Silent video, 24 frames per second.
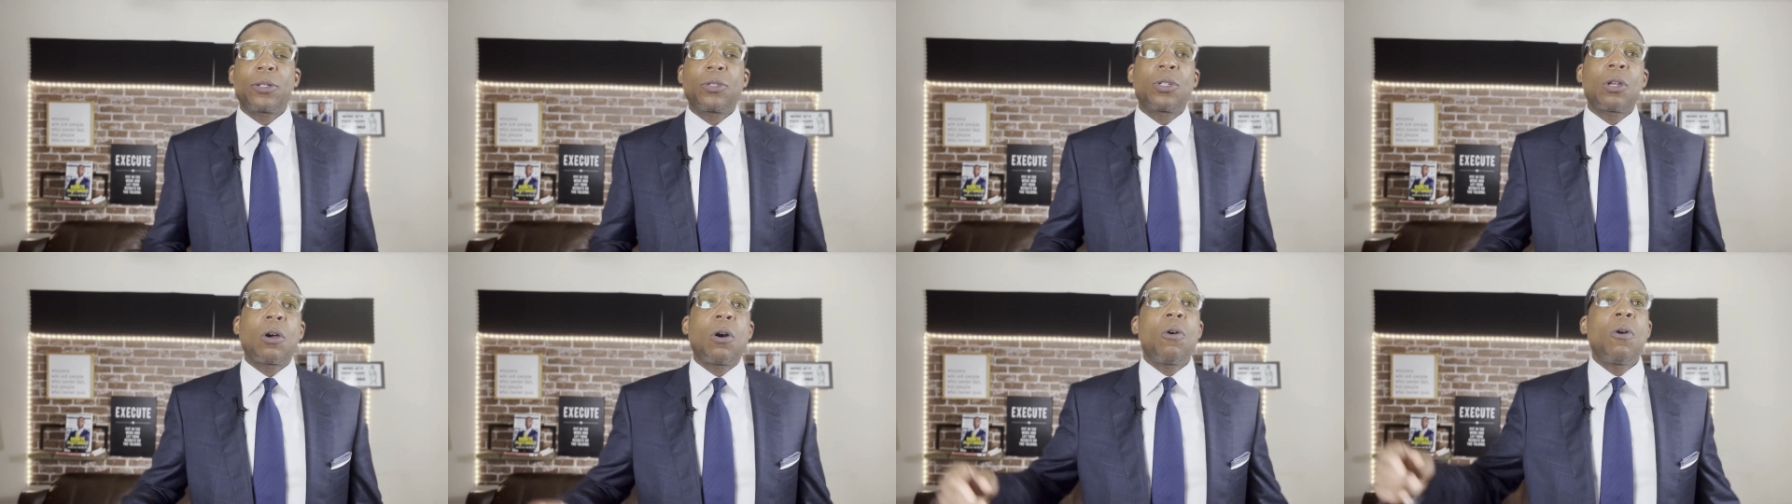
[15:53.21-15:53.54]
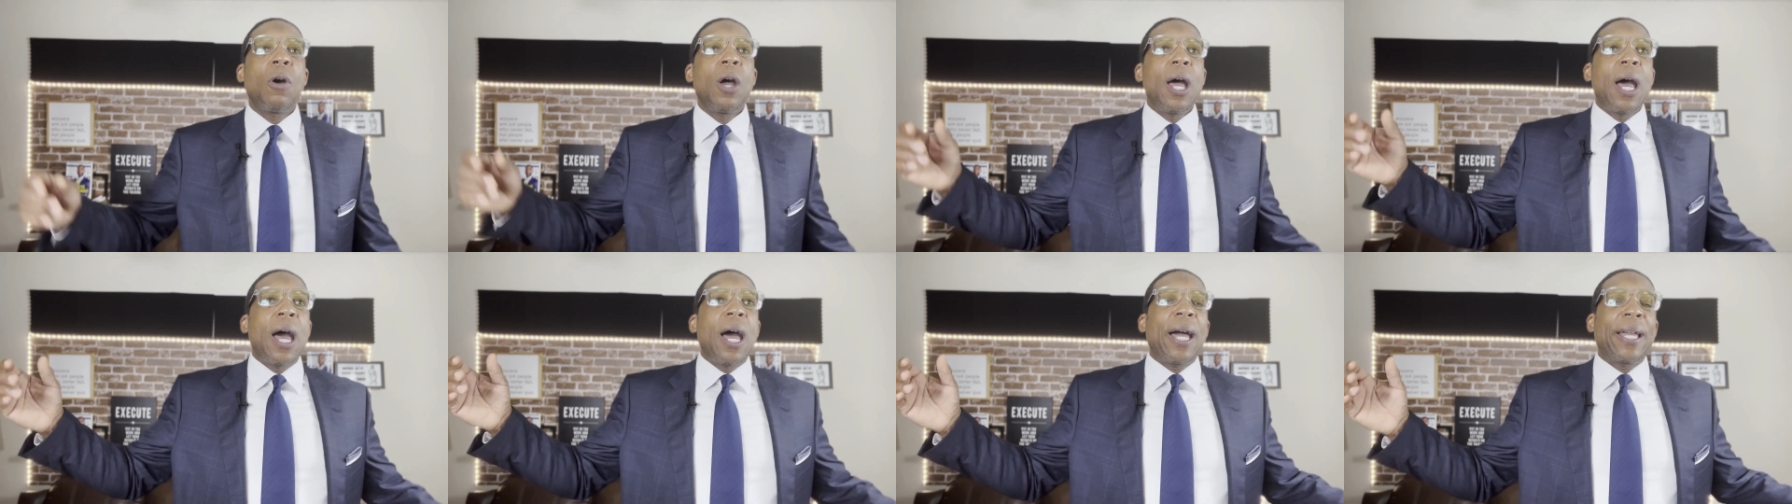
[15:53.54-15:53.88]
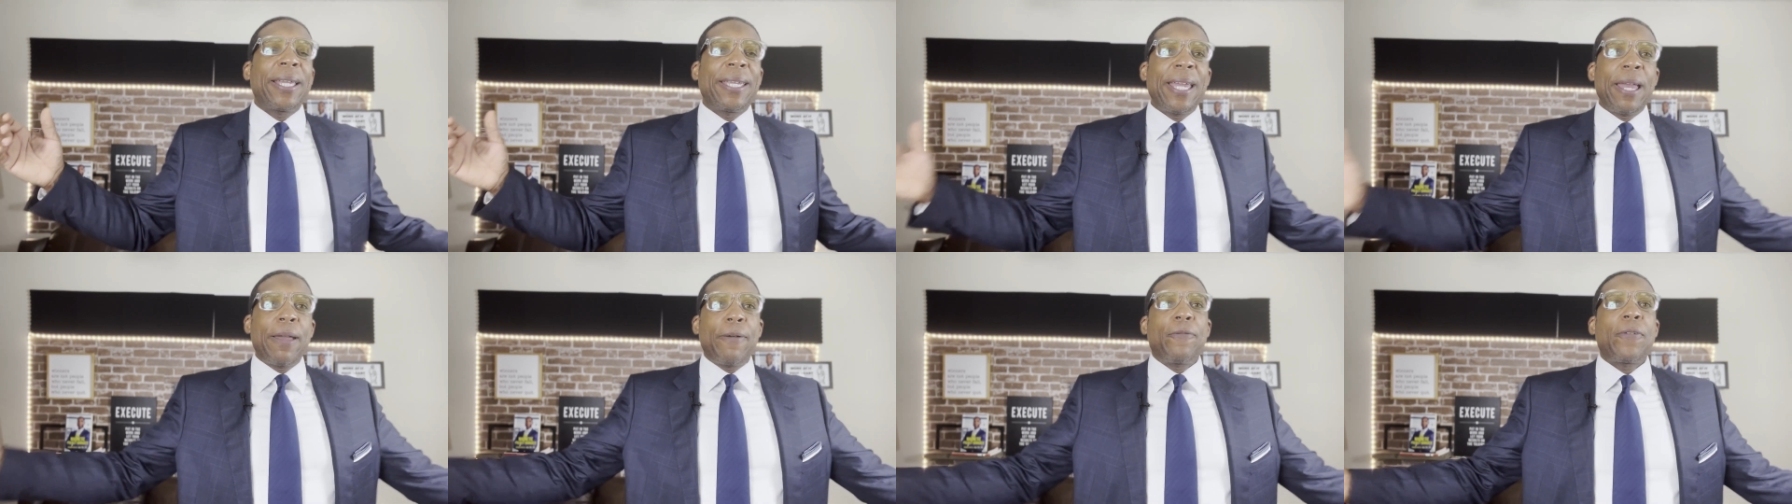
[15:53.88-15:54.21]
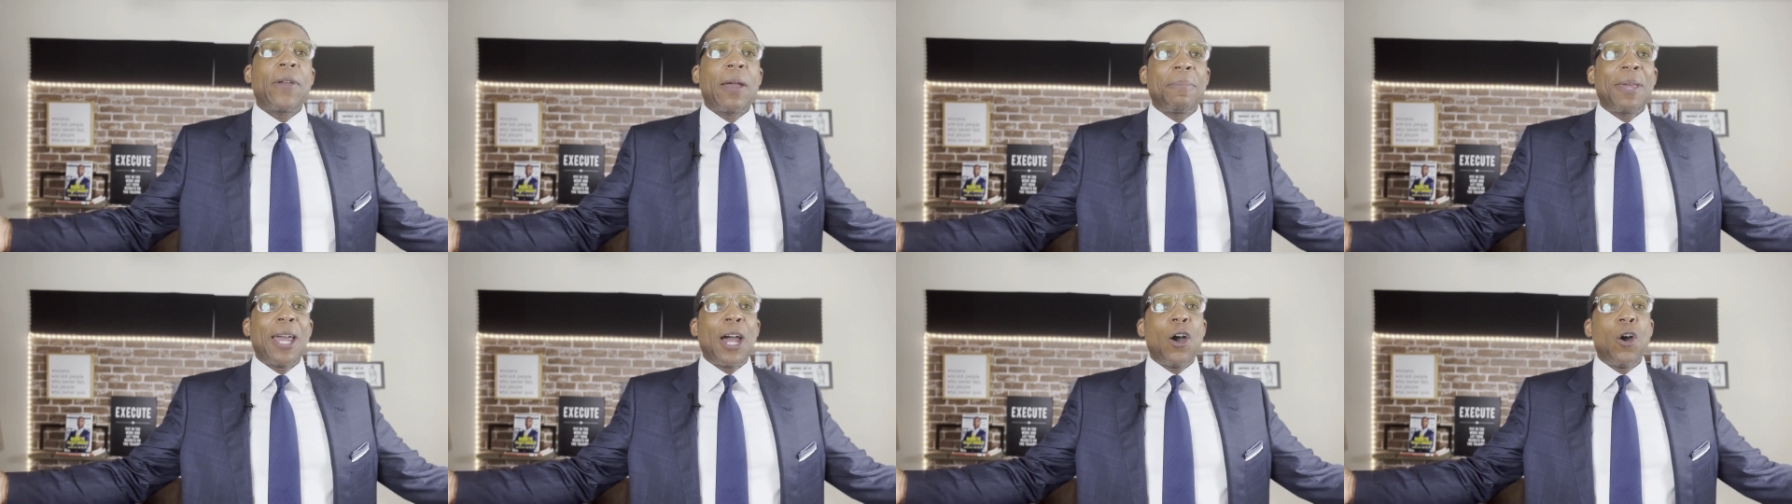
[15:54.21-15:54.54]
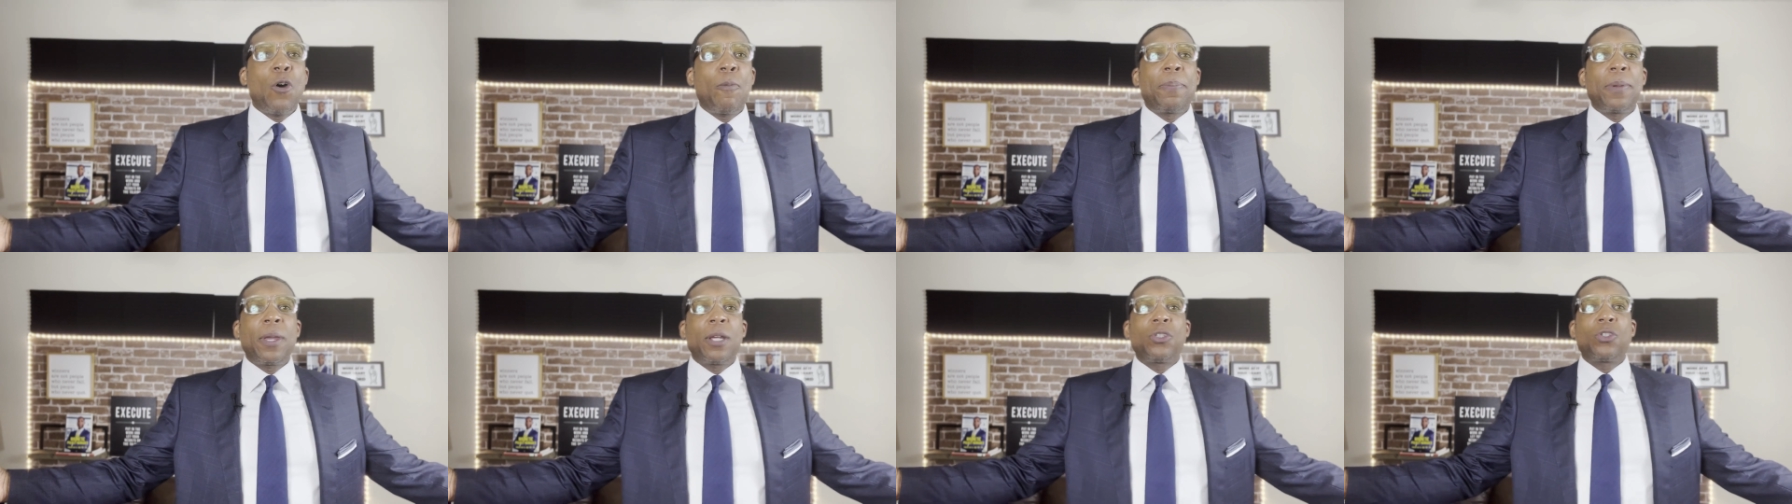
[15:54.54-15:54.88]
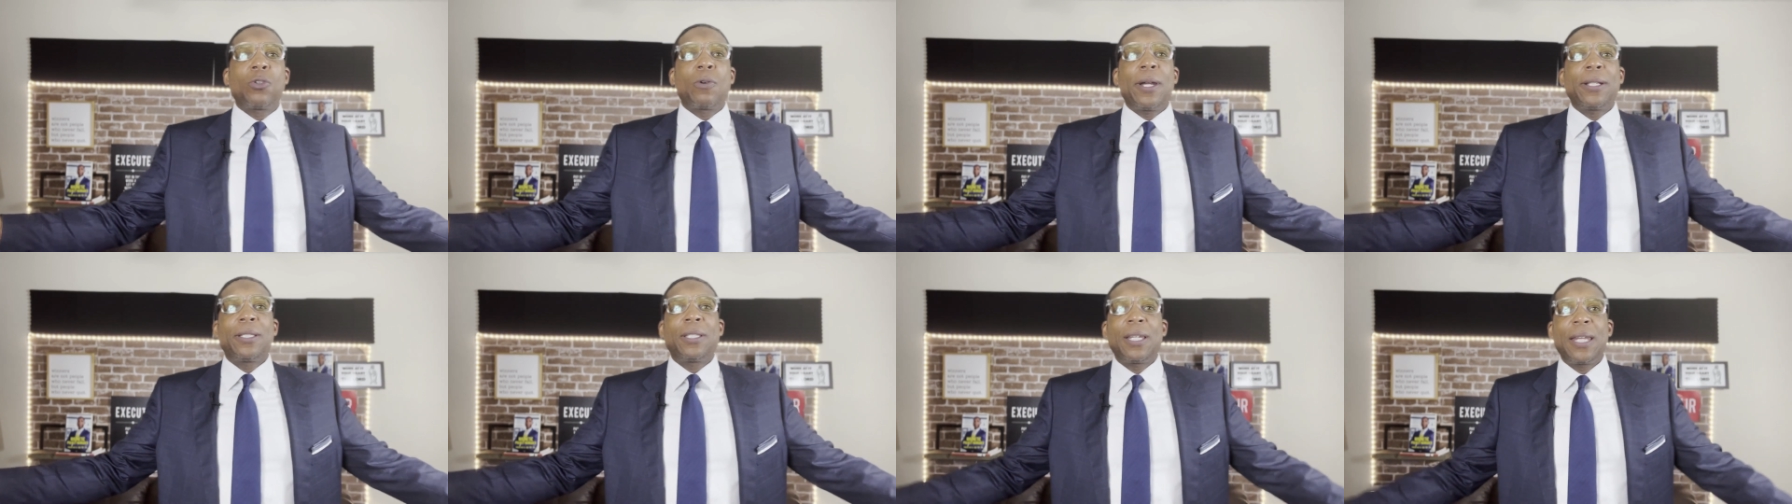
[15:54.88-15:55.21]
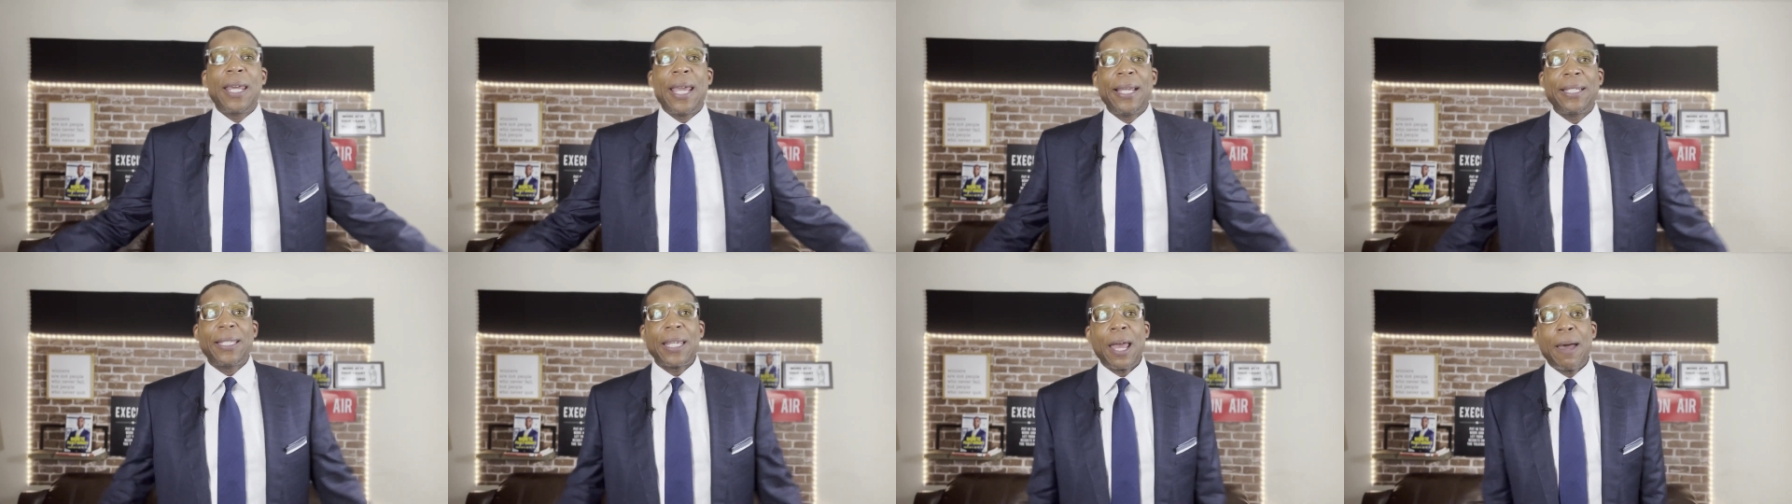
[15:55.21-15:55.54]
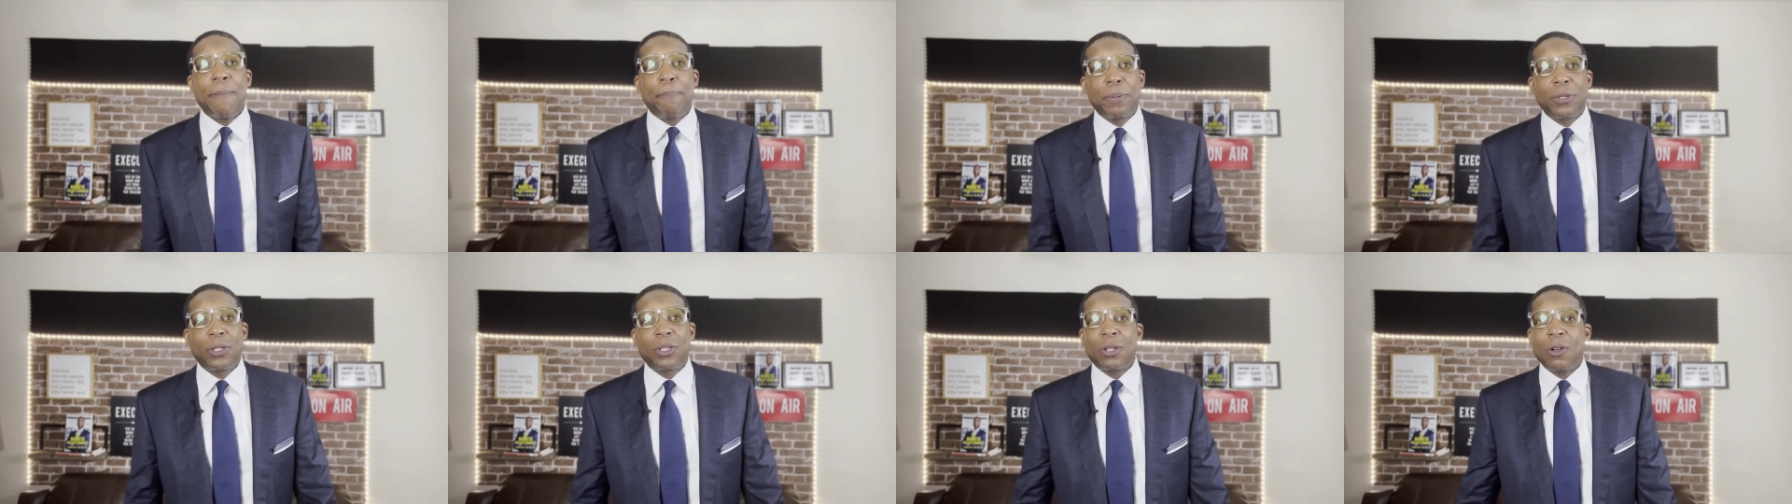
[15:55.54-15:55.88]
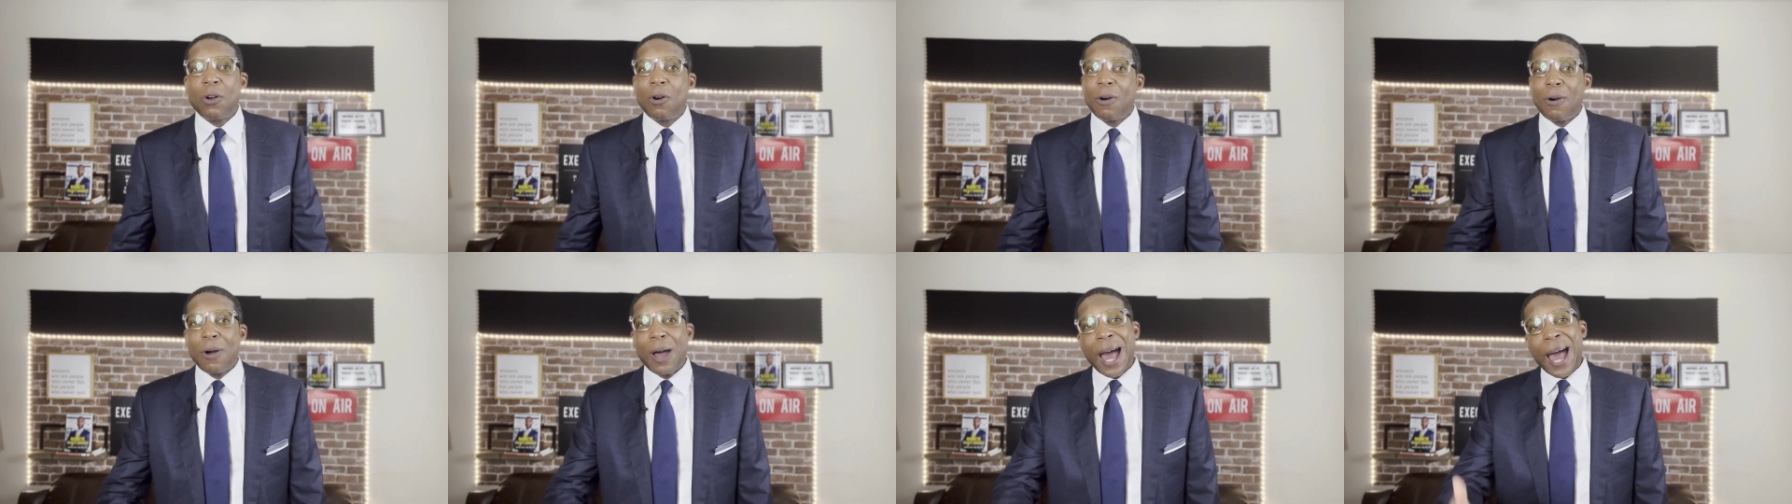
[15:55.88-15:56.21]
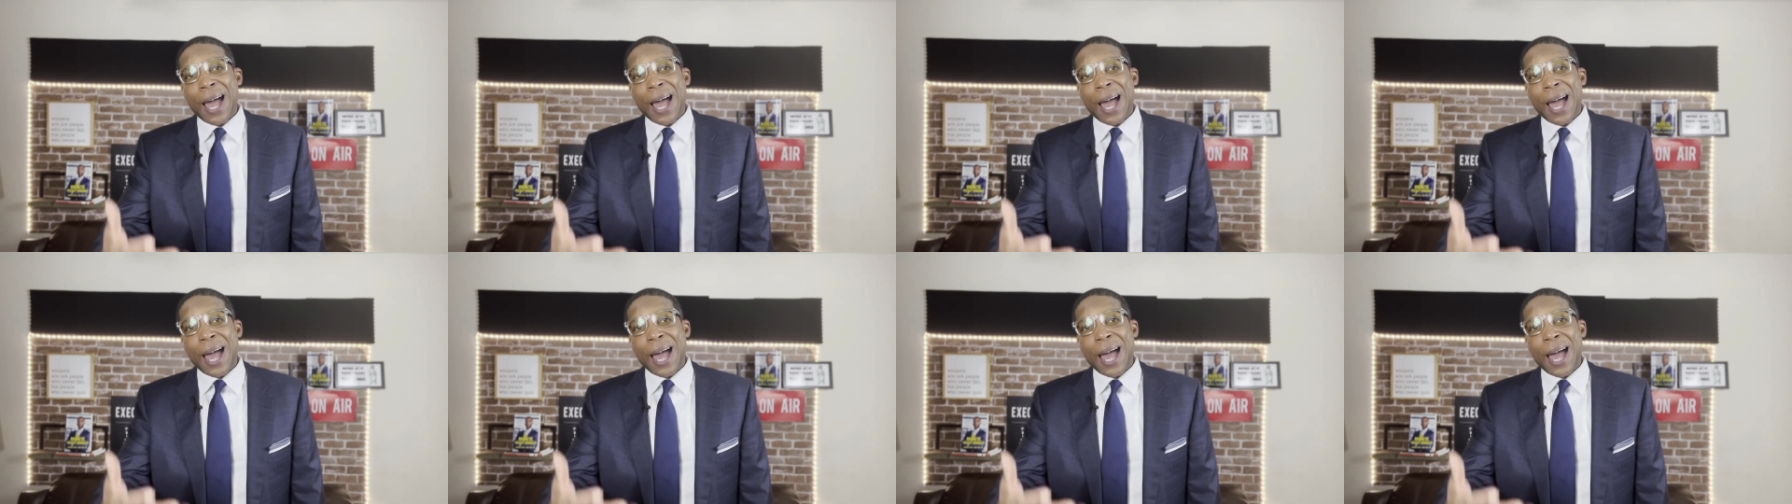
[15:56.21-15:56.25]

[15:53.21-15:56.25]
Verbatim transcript: So, again, family, I hope you enjoyed today's episode.